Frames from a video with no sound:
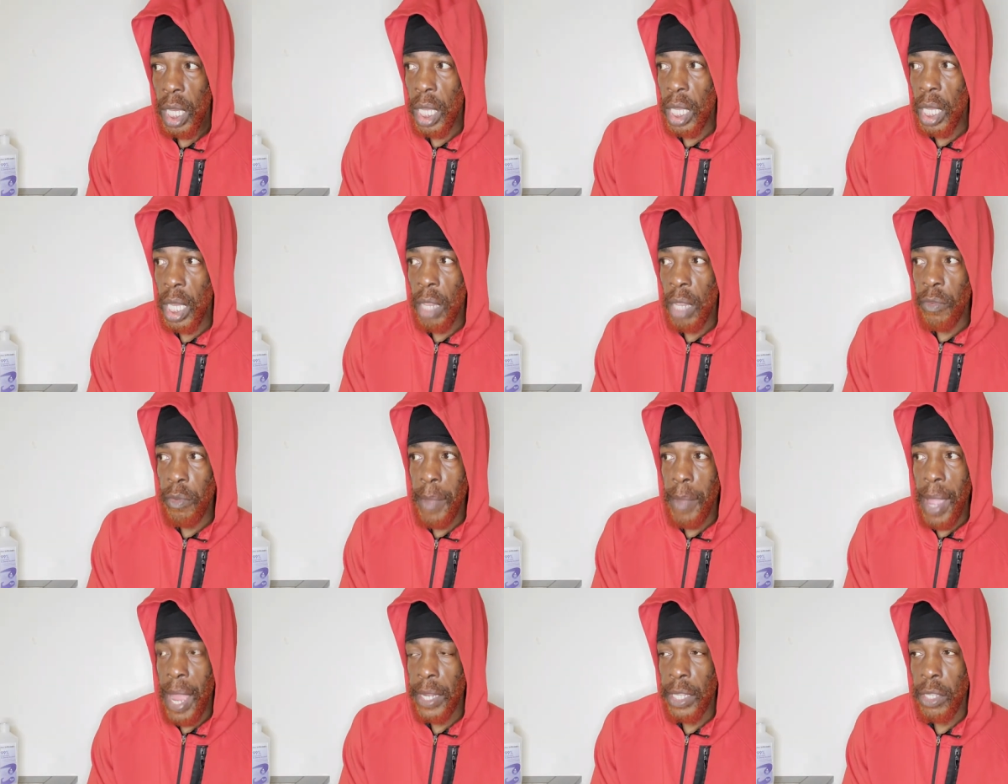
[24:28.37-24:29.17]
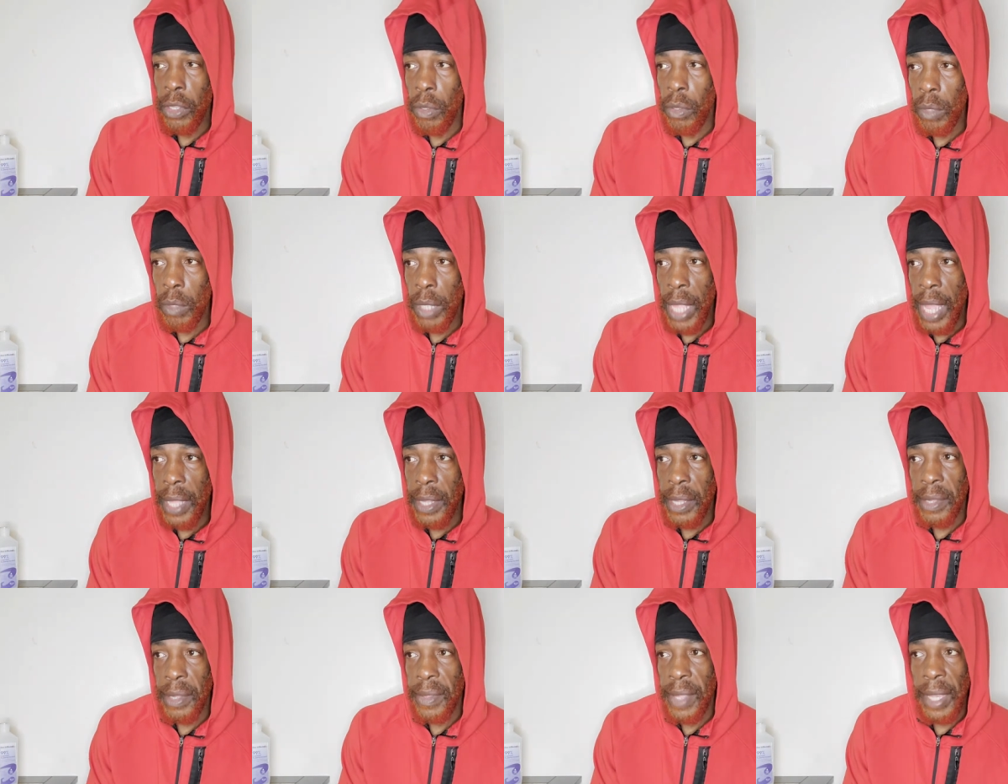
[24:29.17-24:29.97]
Everybody know
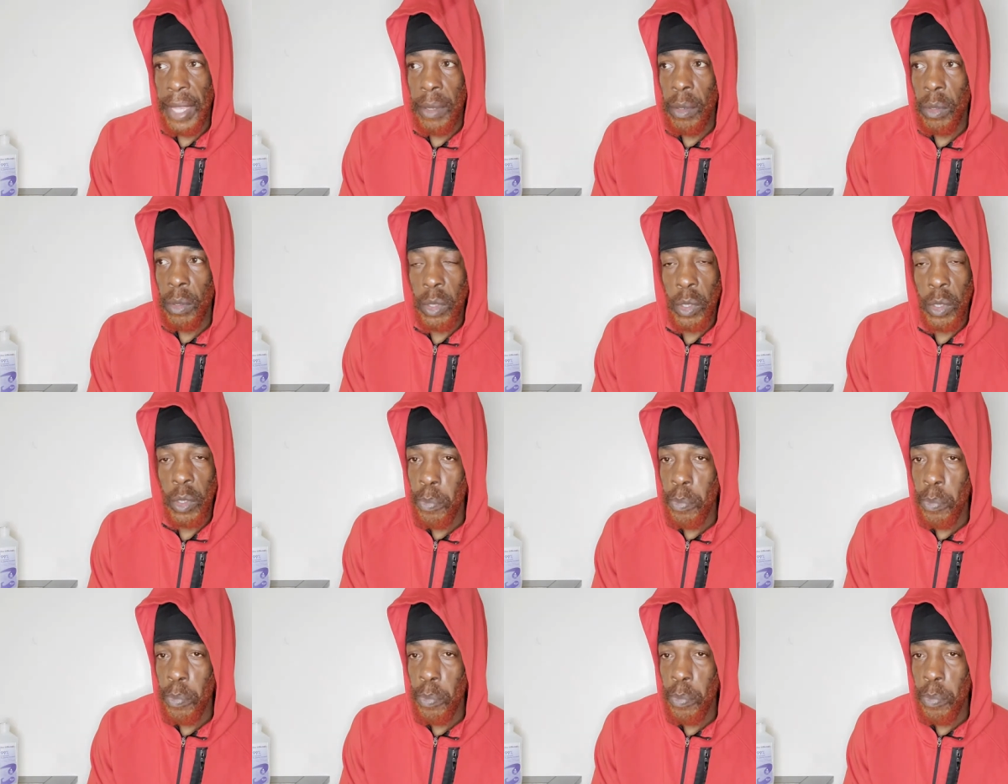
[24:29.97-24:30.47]
that they go